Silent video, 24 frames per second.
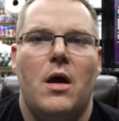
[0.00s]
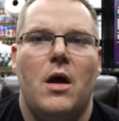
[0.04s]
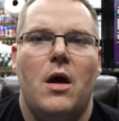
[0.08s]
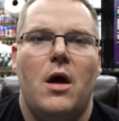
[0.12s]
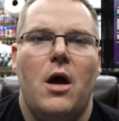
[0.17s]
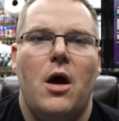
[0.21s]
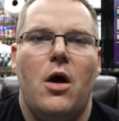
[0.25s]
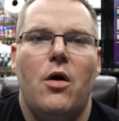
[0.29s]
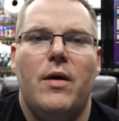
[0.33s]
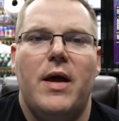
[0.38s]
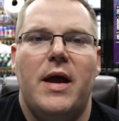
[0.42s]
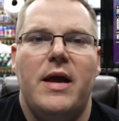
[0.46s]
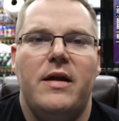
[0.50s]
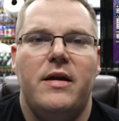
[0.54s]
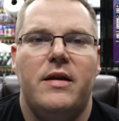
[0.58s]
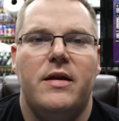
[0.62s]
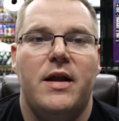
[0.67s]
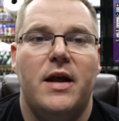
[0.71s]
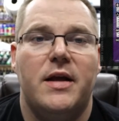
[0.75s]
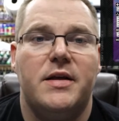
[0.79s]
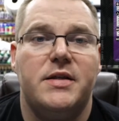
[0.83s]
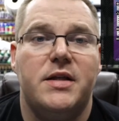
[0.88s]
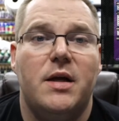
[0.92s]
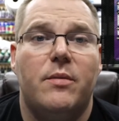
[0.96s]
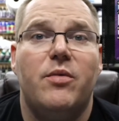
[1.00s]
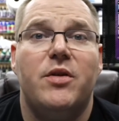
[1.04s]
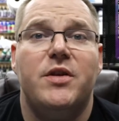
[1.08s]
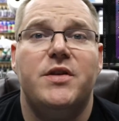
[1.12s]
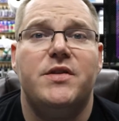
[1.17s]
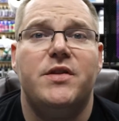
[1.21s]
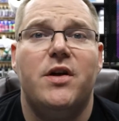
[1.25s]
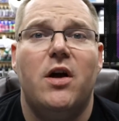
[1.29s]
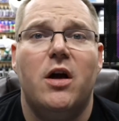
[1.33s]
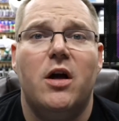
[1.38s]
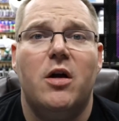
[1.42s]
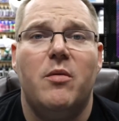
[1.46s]
Okay, next up, let's
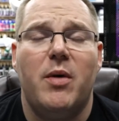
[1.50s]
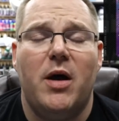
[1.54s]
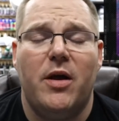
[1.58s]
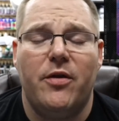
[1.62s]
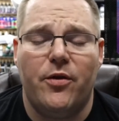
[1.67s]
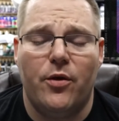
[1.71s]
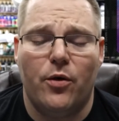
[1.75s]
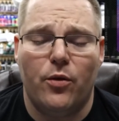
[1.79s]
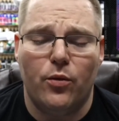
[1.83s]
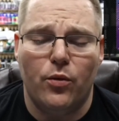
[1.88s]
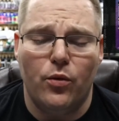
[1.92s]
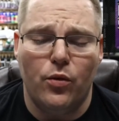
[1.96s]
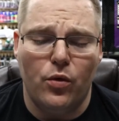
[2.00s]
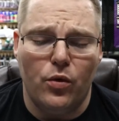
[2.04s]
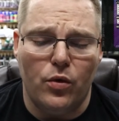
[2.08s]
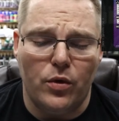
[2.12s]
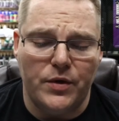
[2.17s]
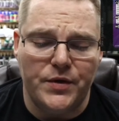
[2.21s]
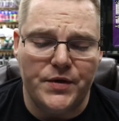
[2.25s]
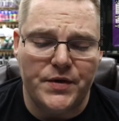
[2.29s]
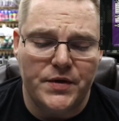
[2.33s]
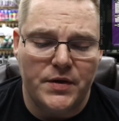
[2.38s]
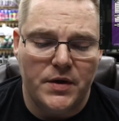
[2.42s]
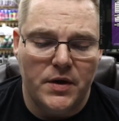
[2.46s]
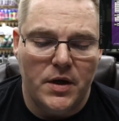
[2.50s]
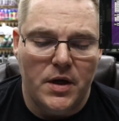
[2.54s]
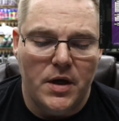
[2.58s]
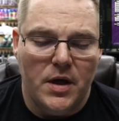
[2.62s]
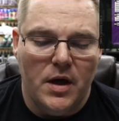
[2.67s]
talk about their rules.